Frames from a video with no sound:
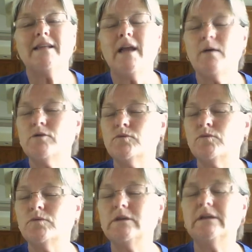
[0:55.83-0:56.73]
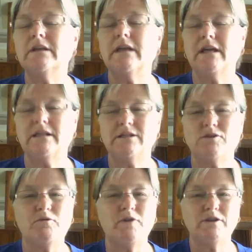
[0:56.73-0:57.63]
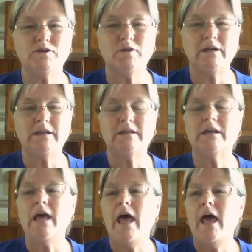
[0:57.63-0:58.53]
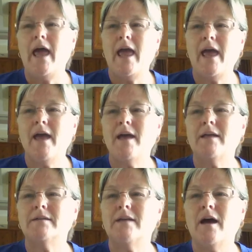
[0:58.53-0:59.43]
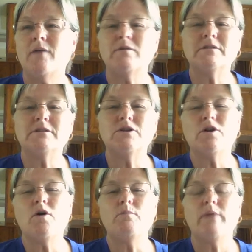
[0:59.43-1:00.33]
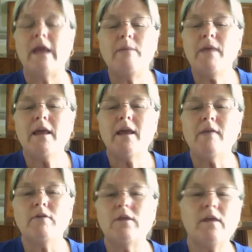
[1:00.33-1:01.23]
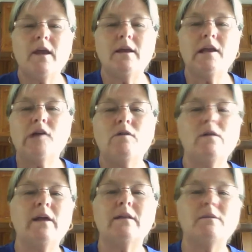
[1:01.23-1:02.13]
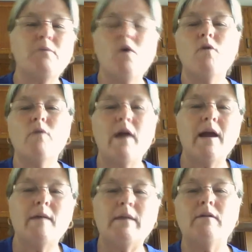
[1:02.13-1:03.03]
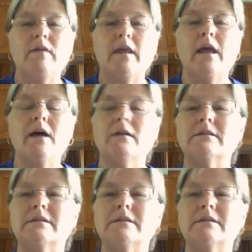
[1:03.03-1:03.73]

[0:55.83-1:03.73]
And I was really getting so frustrated. And I was, blaming everything, like the program and everything else.